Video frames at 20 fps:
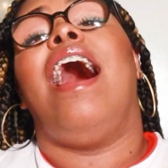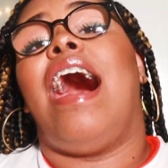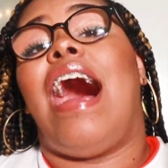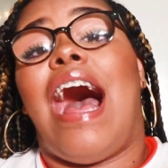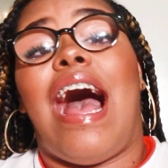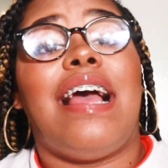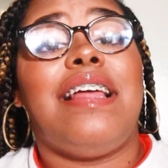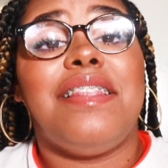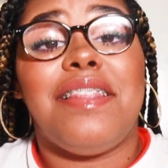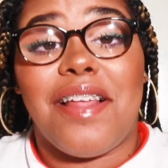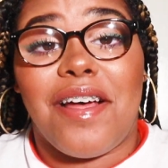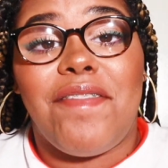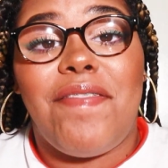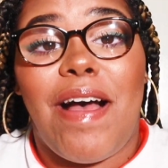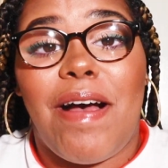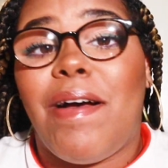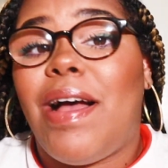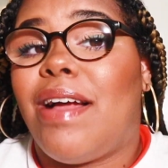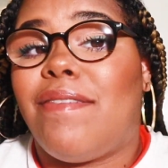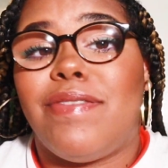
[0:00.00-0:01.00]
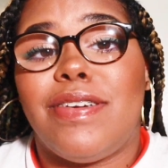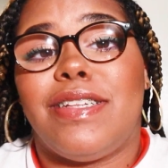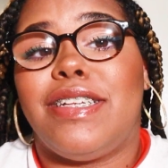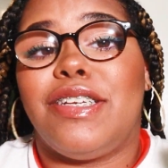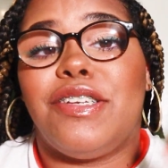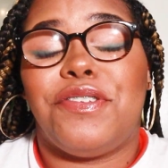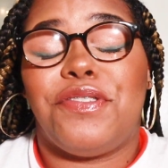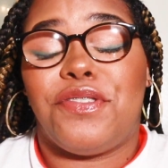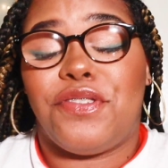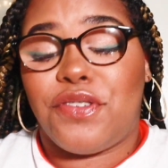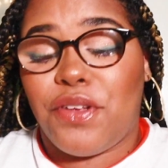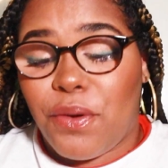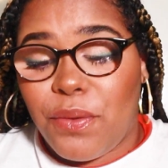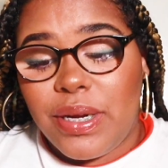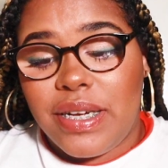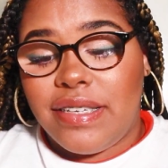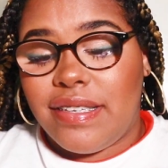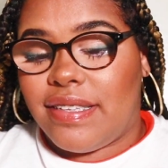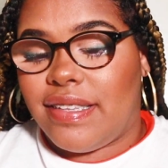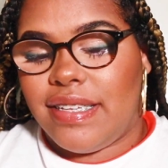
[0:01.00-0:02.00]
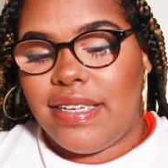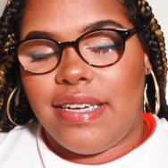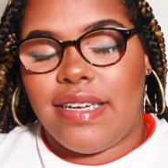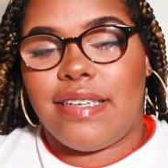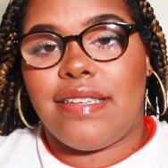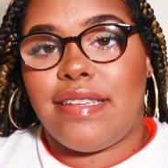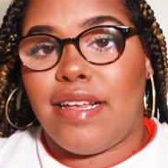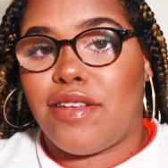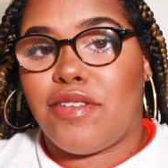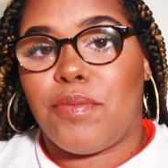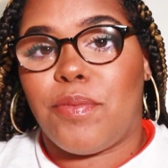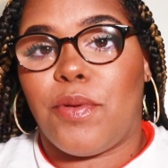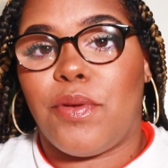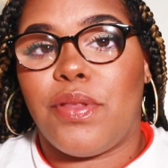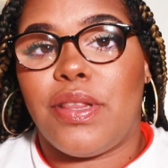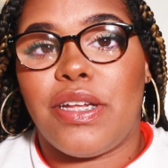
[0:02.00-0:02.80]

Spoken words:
I love how everything is so easily accessible.